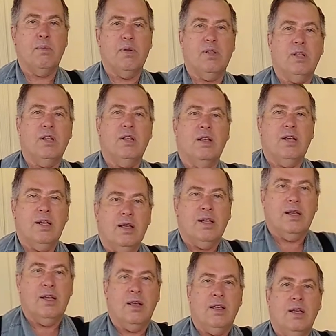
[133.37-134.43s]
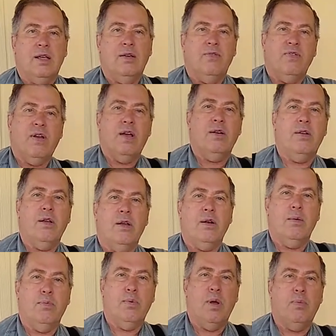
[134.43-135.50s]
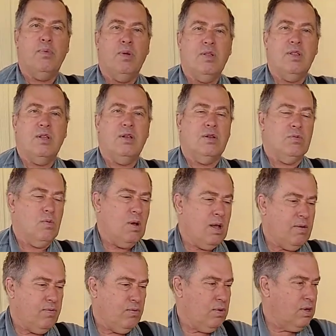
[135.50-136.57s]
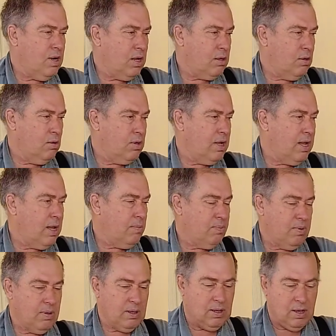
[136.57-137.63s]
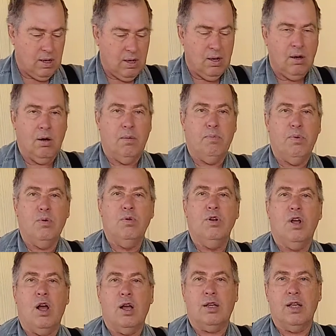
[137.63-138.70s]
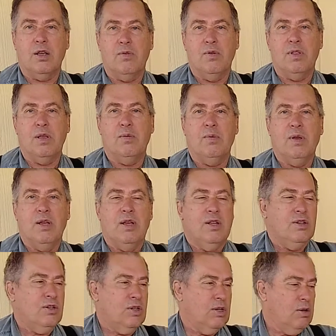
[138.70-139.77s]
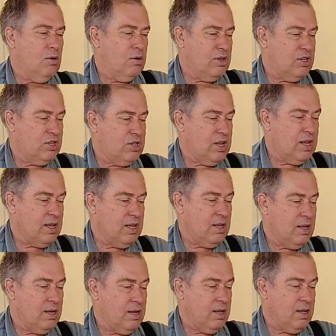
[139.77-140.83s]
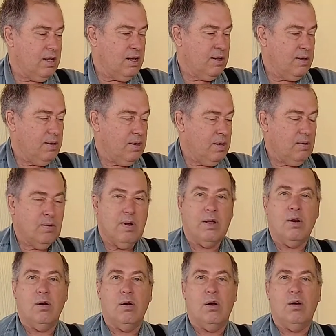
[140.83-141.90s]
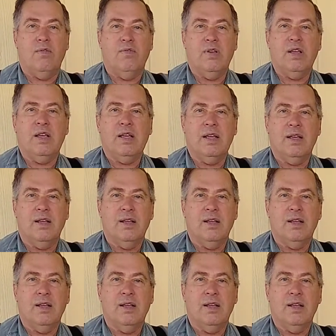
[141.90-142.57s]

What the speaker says: but then he found out abruptly that his wife would not go camping or boondocking with him. She'd only stay in regular RV